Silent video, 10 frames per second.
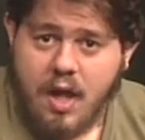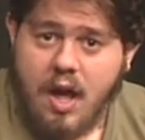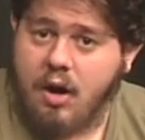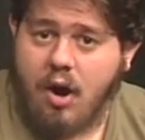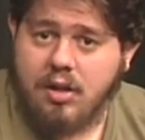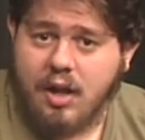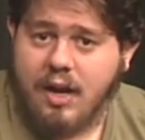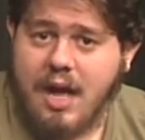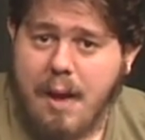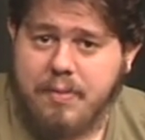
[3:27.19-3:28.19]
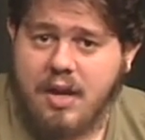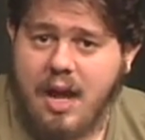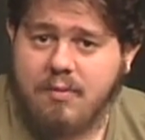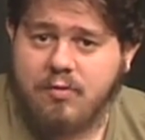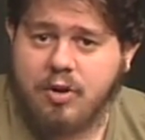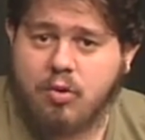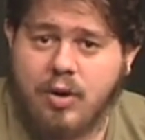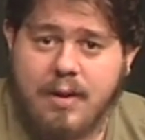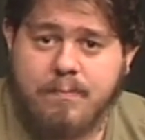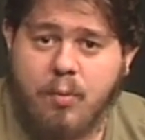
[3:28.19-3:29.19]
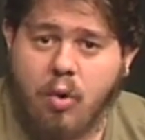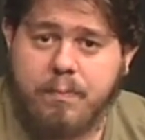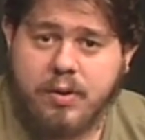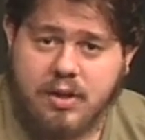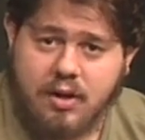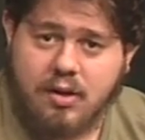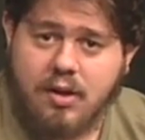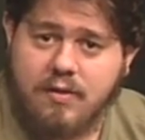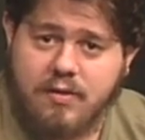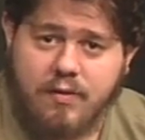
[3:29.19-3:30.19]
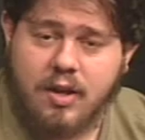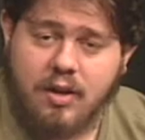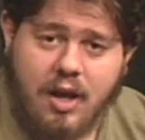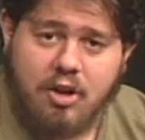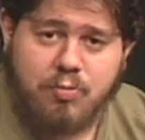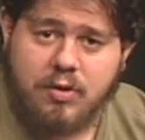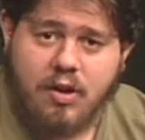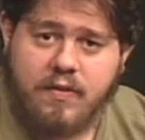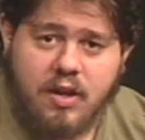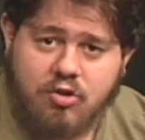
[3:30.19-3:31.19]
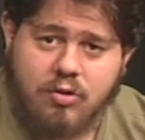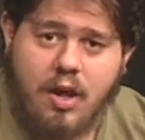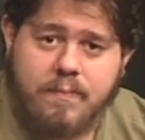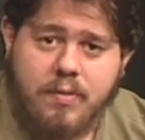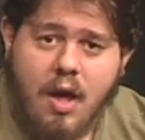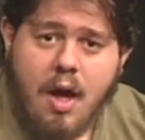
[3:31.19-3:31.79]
an online app that aims to create more political and civic engagement on the internet.